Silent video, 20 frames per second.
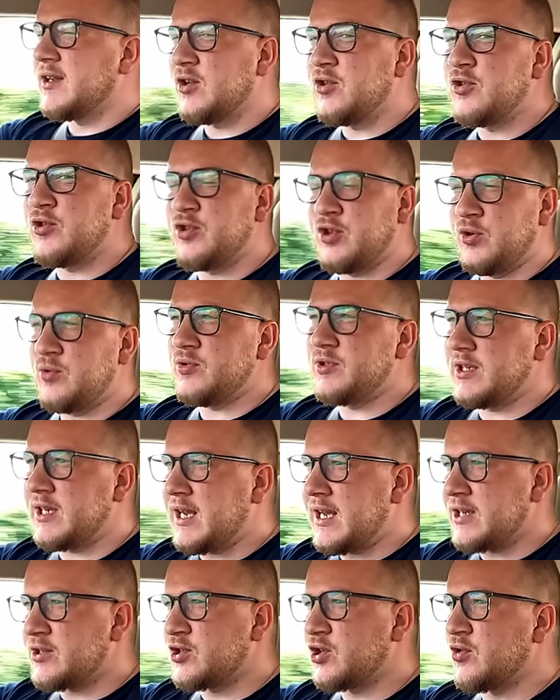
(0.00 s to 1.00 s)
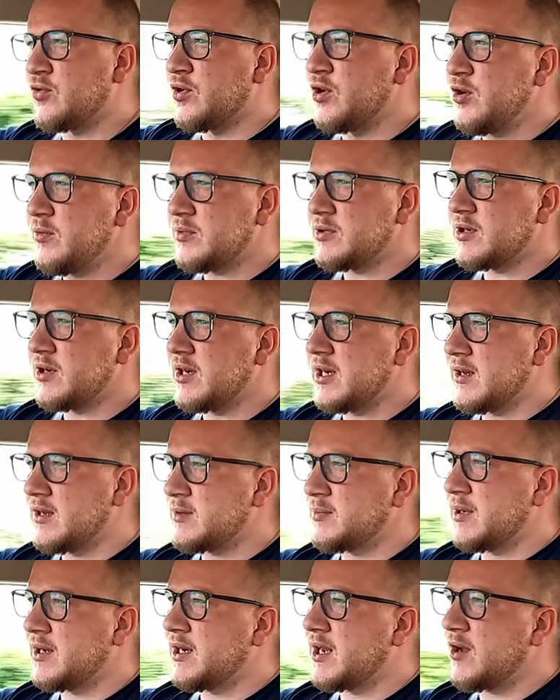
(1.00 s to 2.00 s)
enthusiast group, so you know
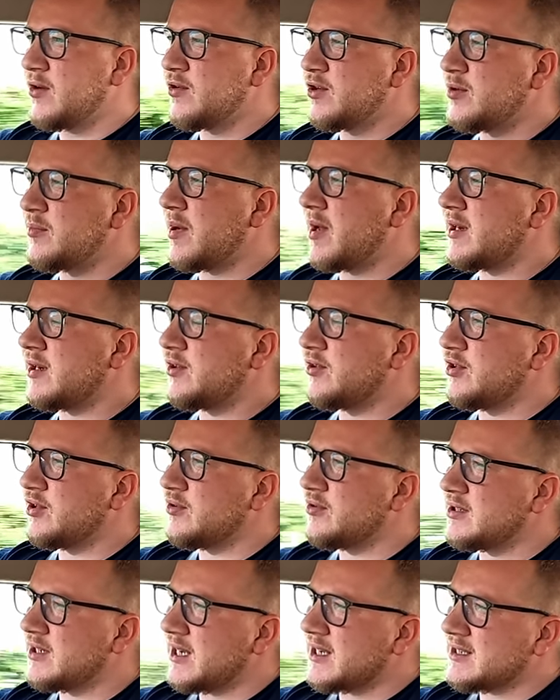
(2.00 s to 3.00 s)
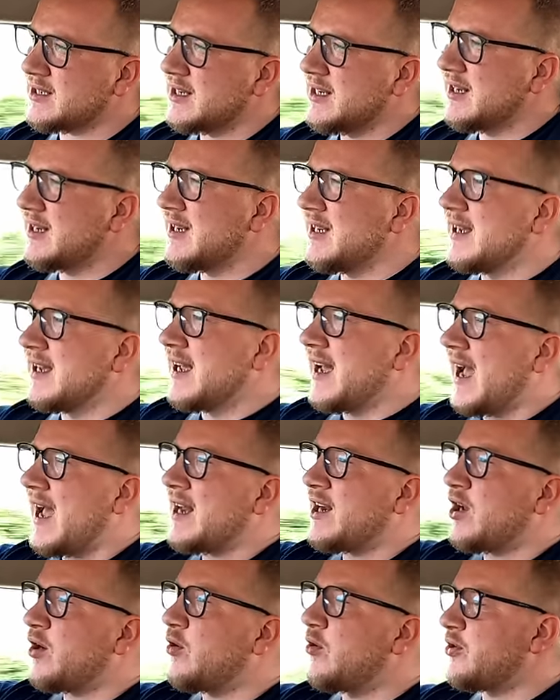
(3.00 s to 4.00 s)
it's being owned by an enthusiast.
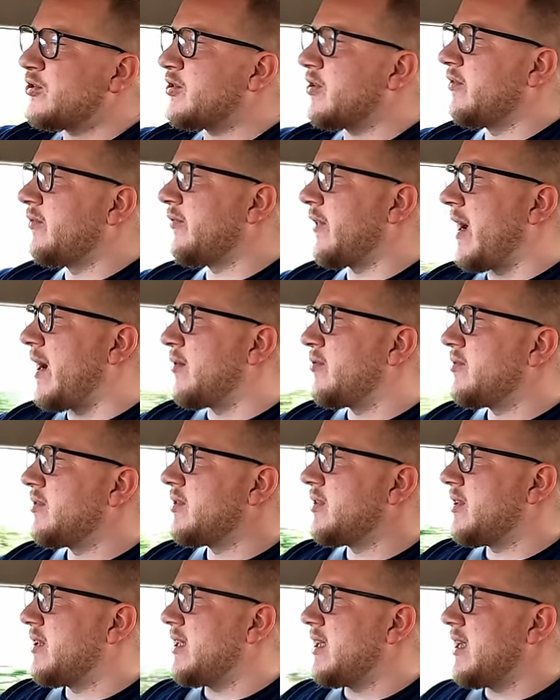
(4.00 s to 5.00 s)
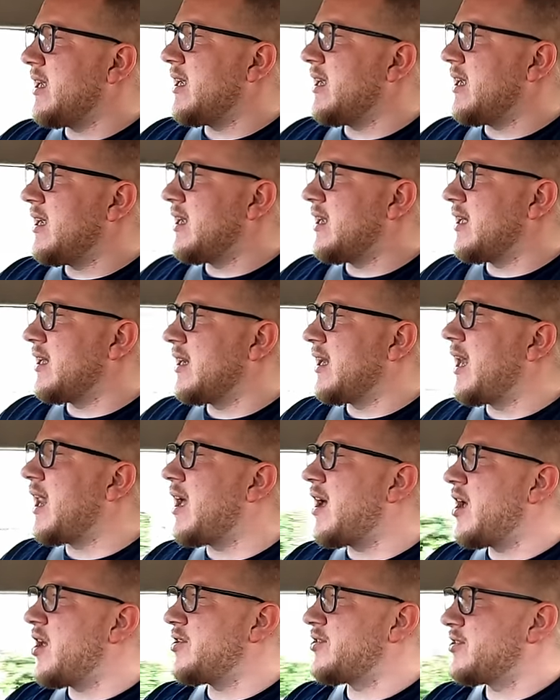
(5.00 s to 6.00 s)
And I also found the
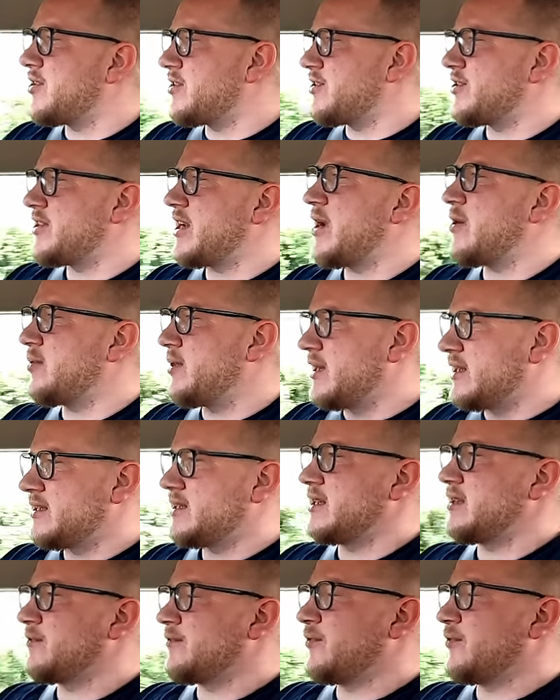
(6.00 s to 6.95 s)
last sale listing